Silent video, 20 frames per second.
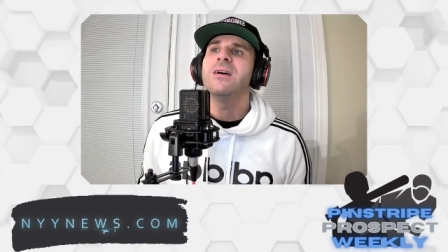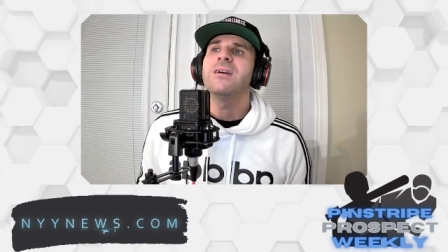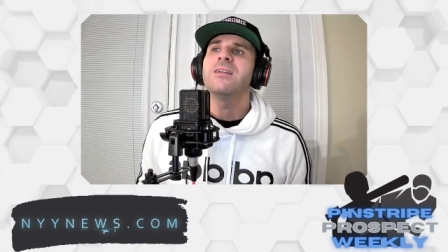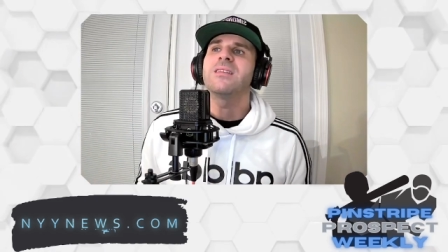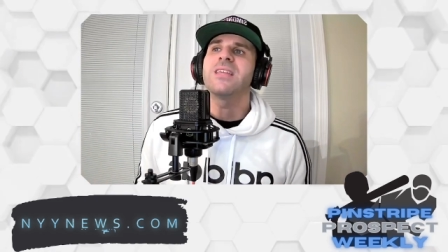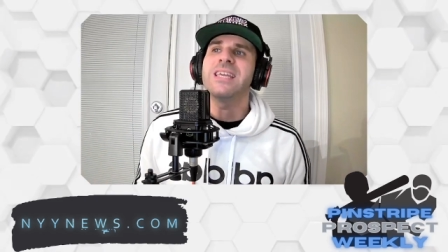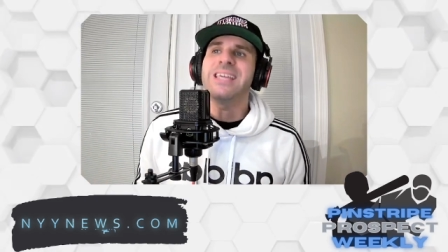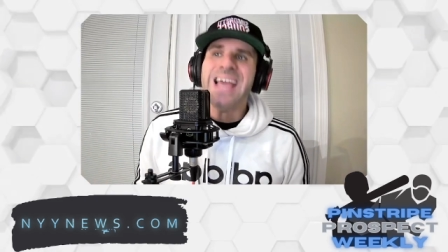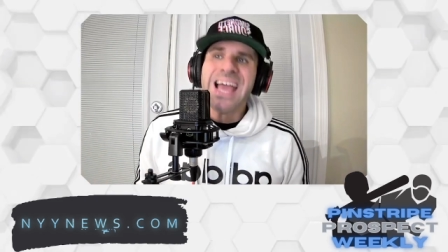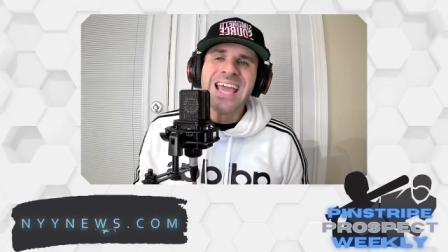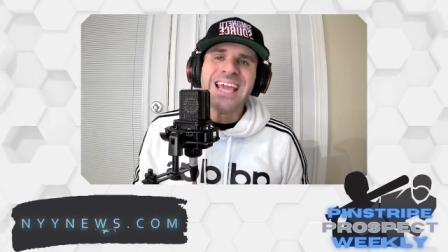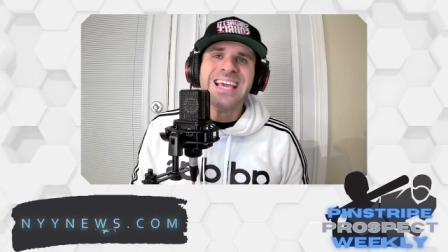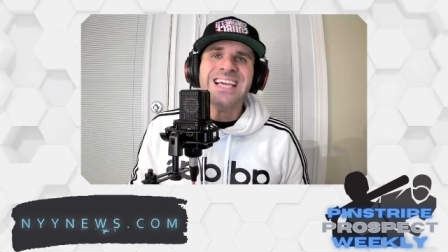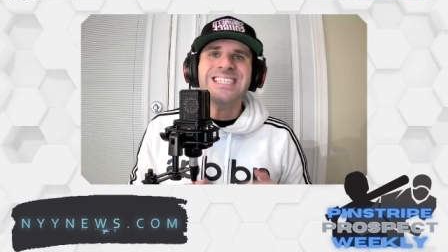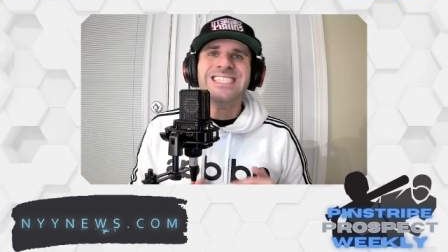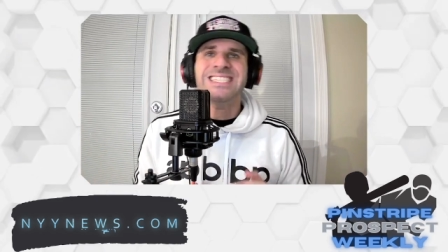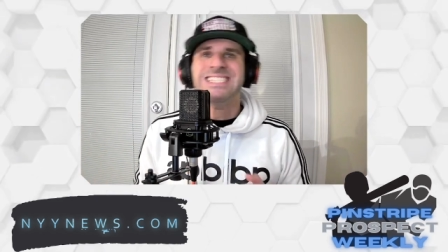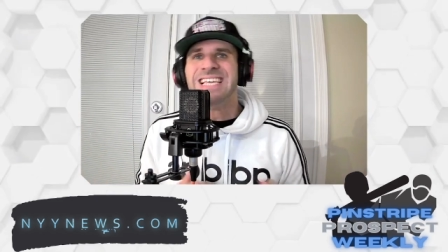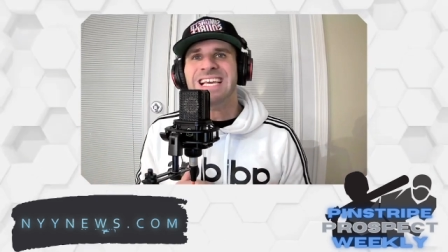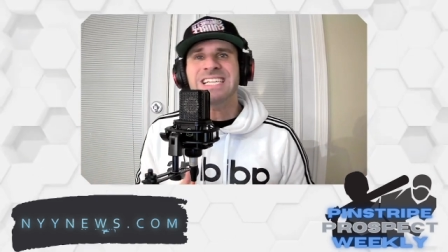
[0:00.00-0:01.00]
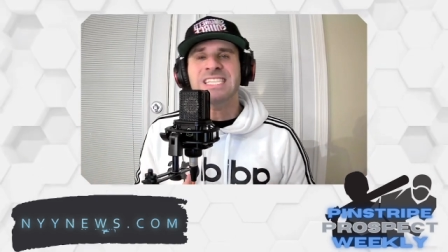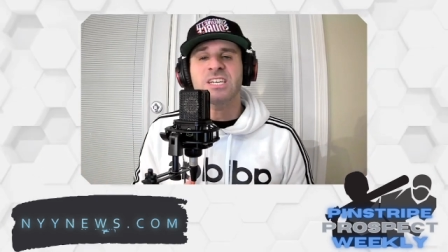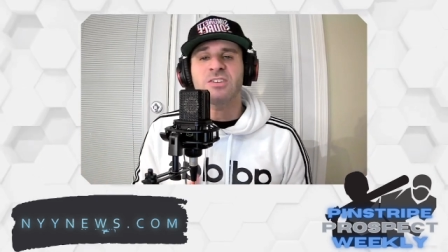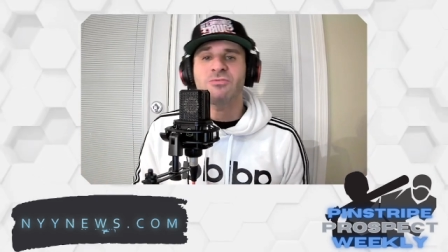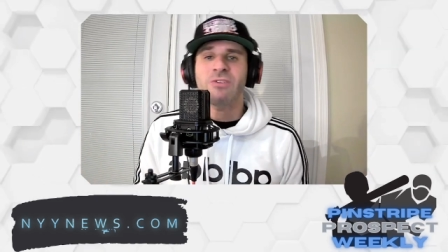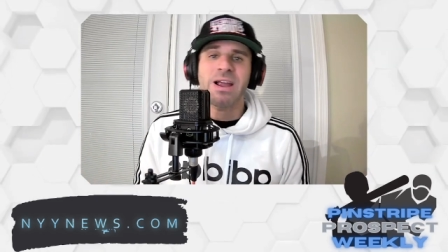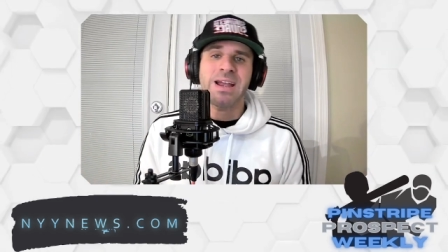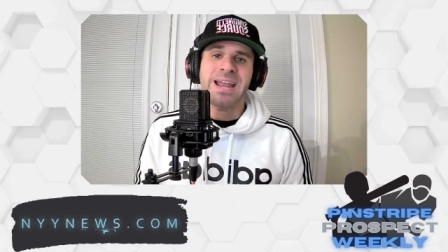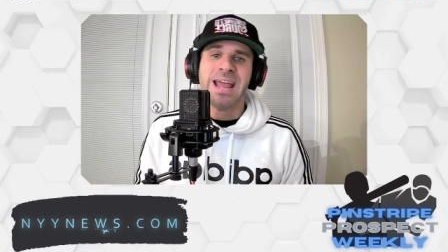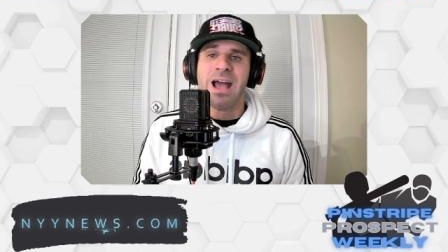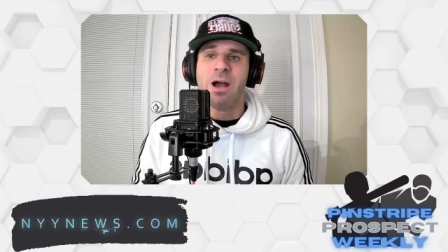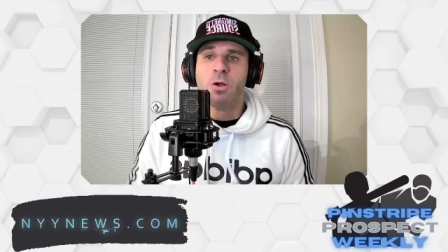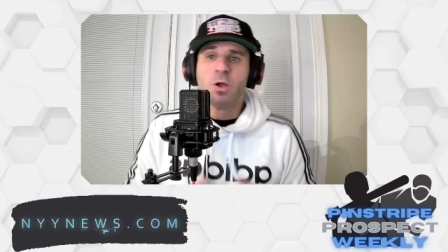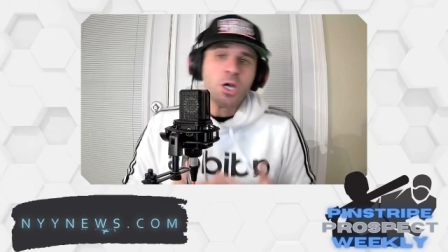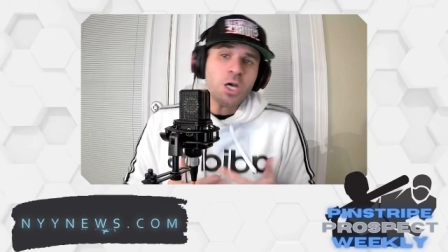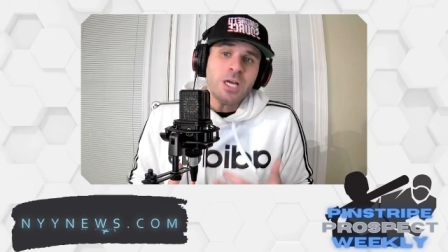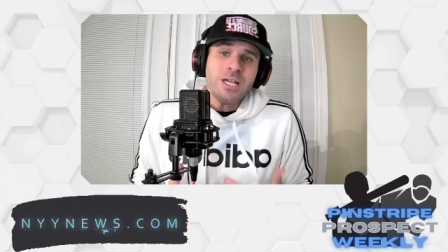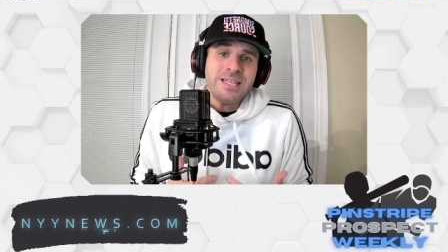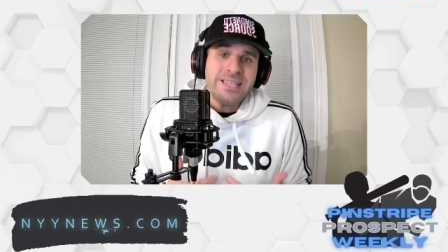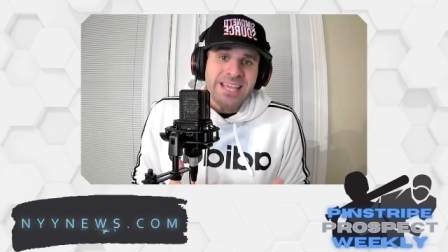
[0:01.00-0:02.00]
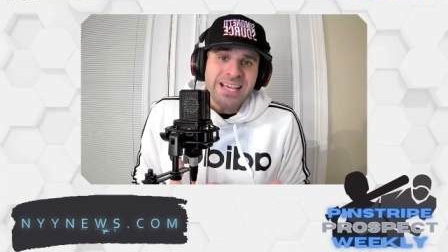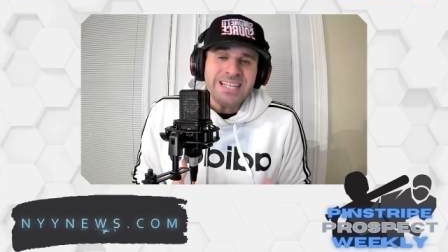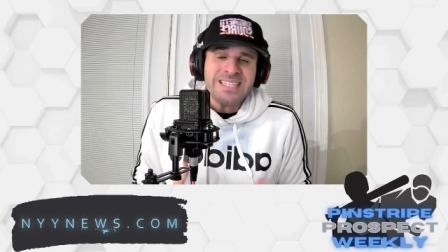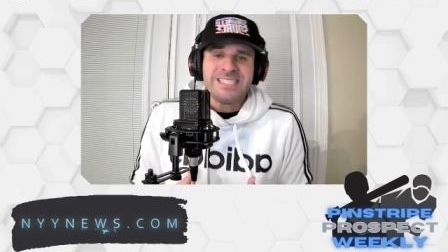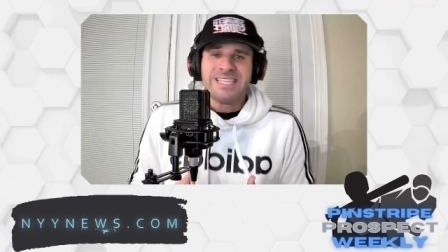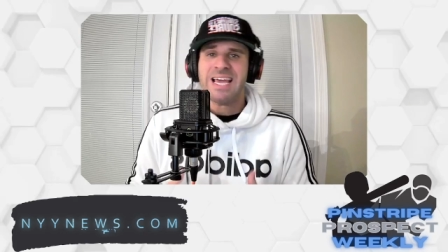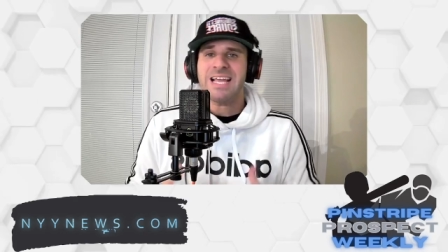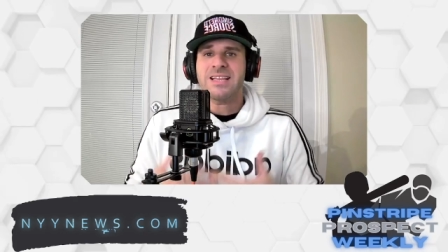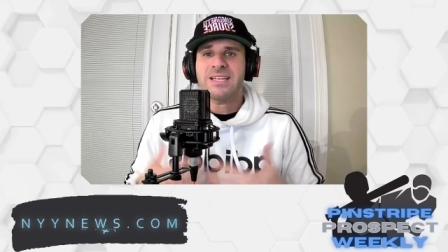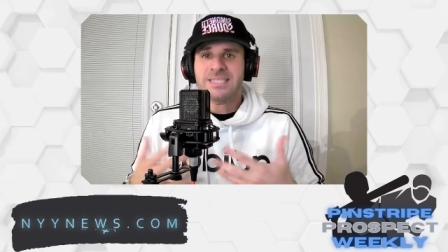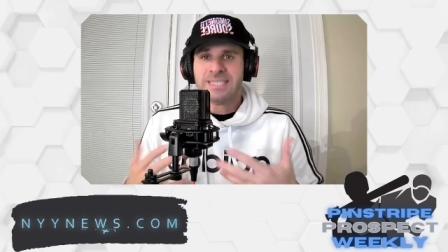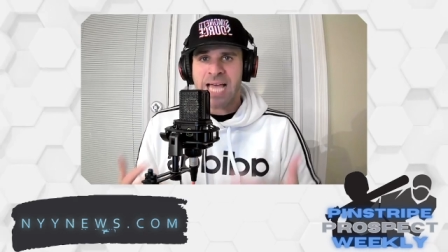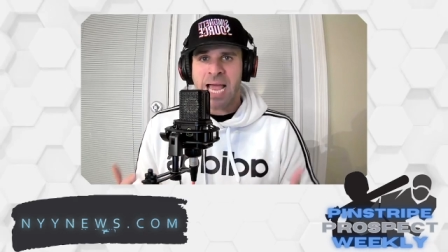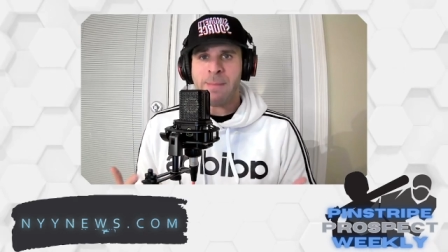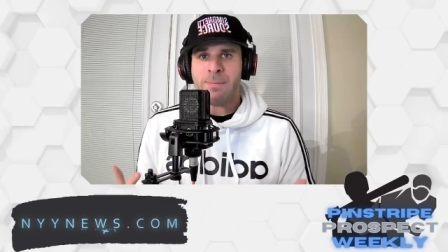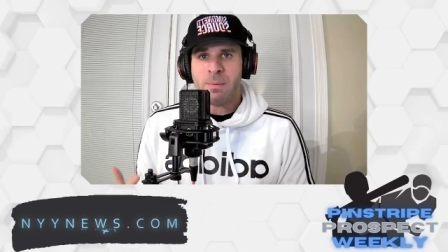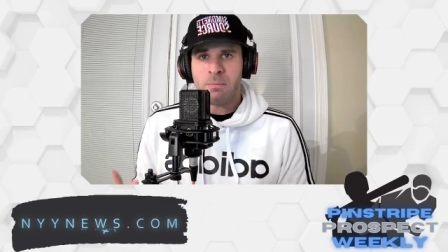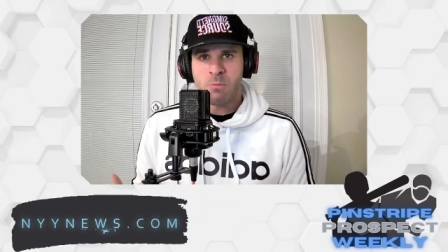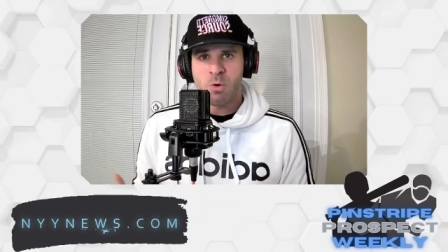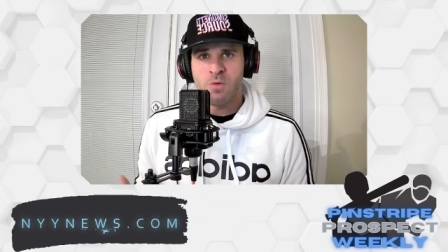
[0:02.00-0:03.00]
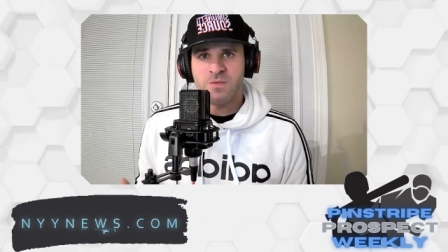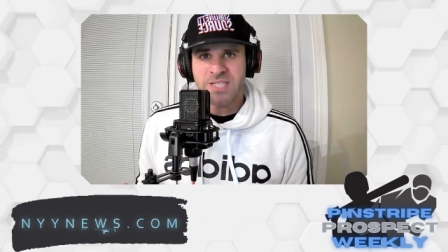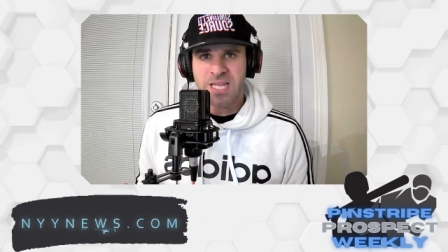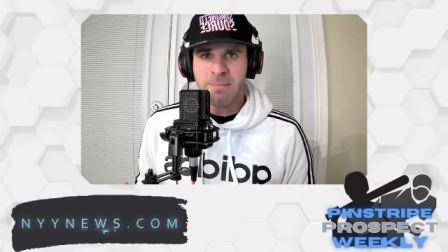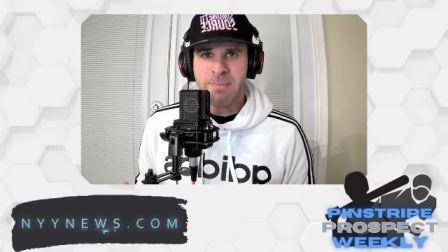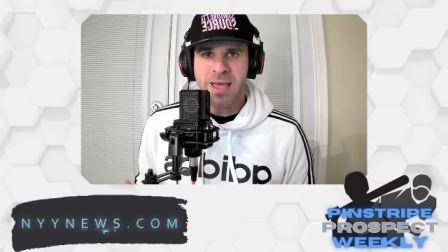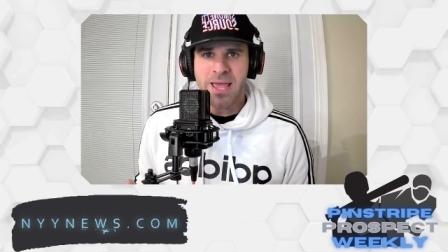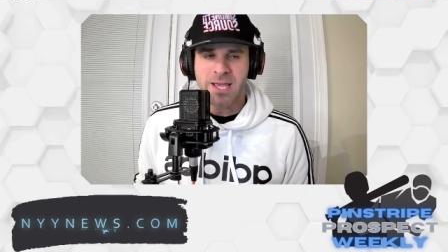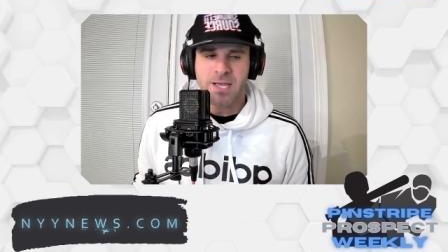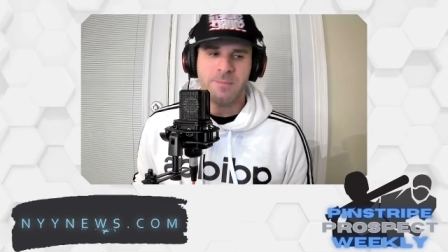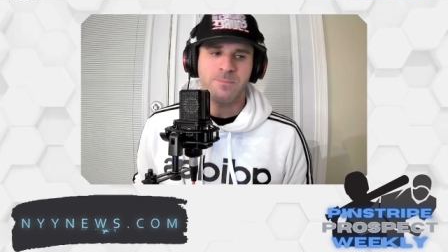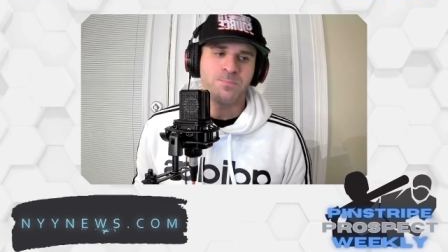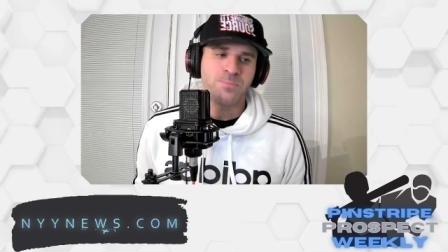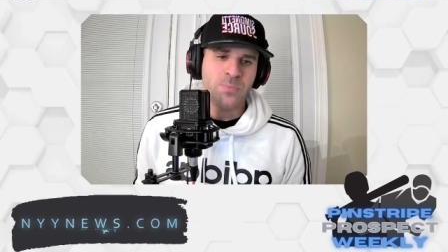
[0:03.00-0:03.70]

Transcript: the Yankee season right now could dictate the type of moves they make.